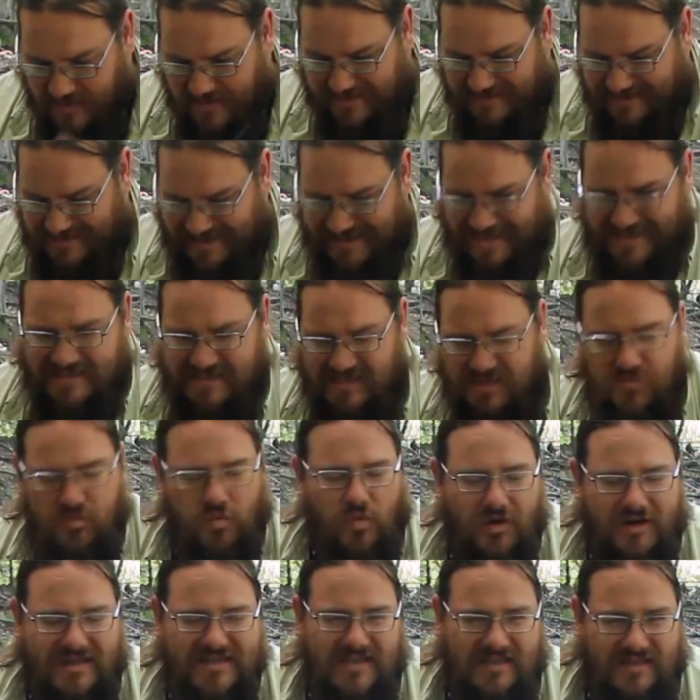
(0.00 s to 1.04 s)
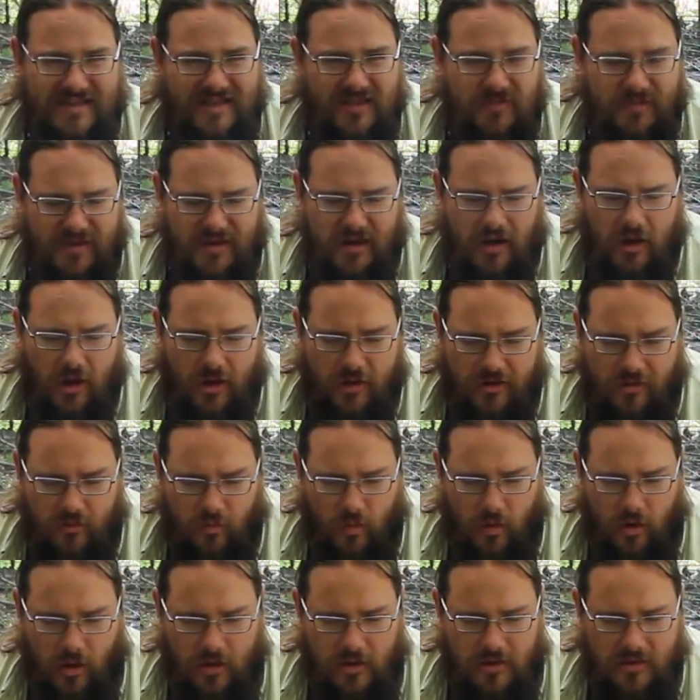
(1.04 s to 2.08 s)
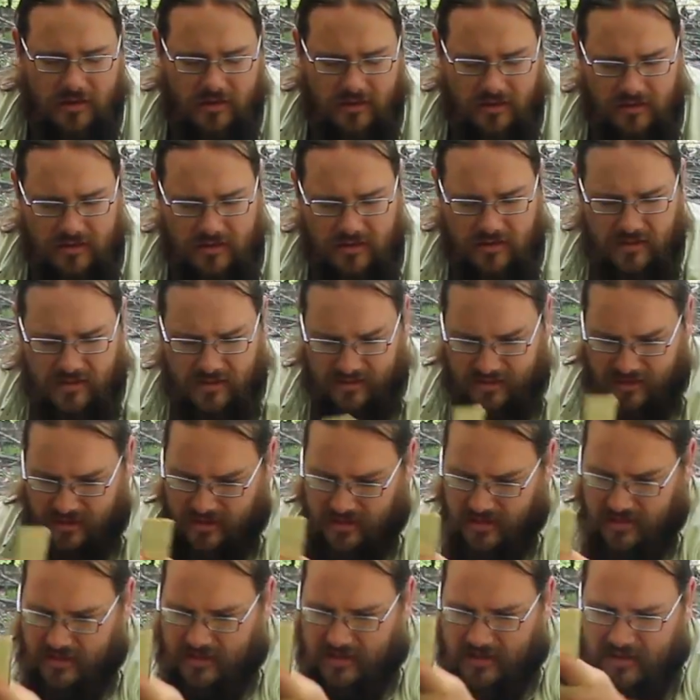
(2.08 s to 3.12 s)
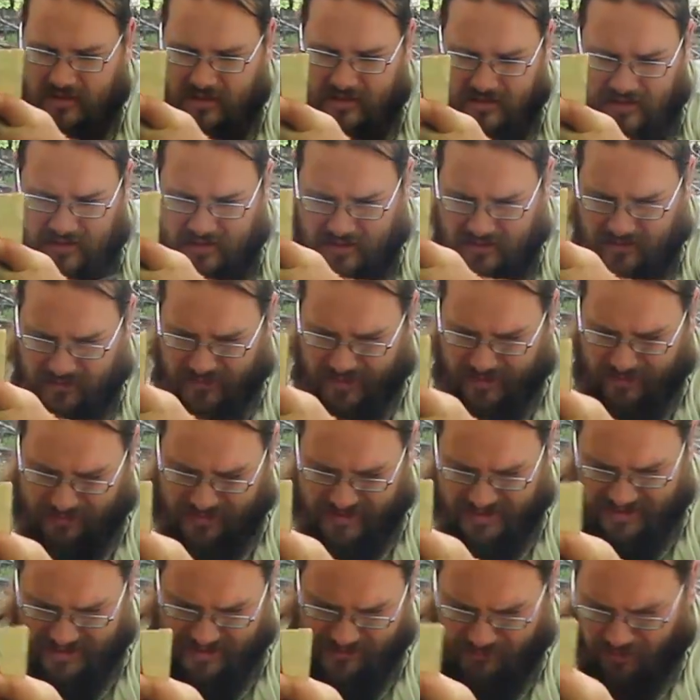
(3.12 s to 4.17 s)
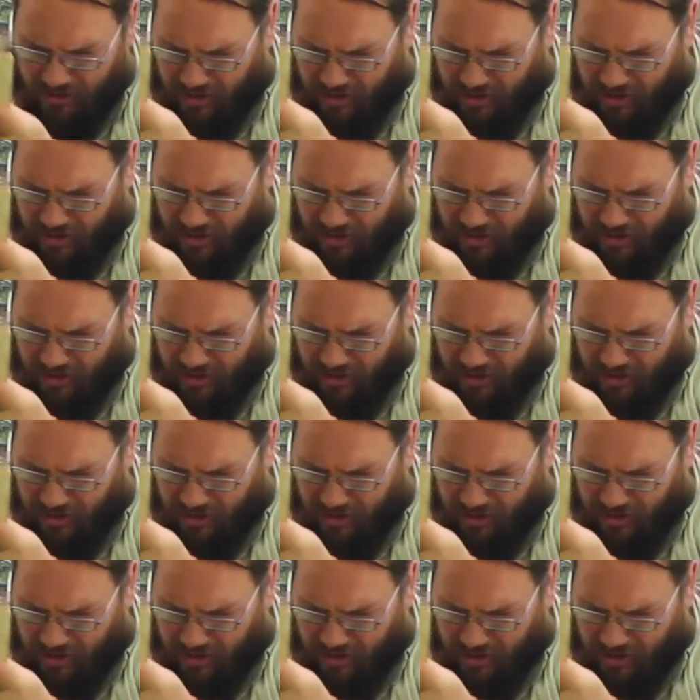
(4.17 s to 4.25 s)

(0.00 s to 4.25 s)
seasoned wood is a little bit harder to work. But peeling